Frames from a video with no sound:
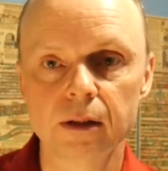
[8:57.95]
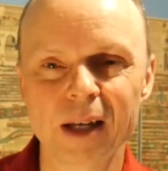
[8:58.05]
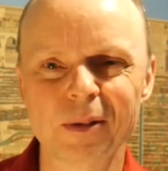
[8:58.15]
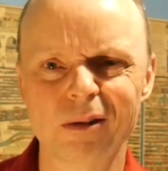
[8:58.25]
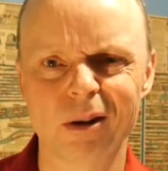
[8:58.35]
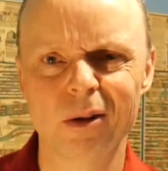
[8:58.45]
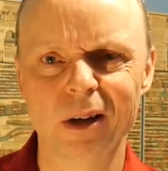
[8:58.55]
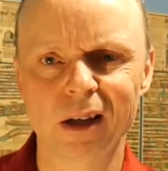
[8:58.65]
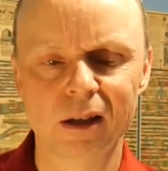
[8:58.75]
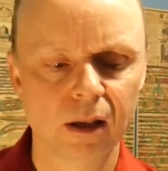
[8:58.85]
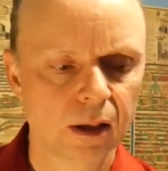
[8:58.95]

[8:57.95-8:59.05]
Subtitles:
keeps growing,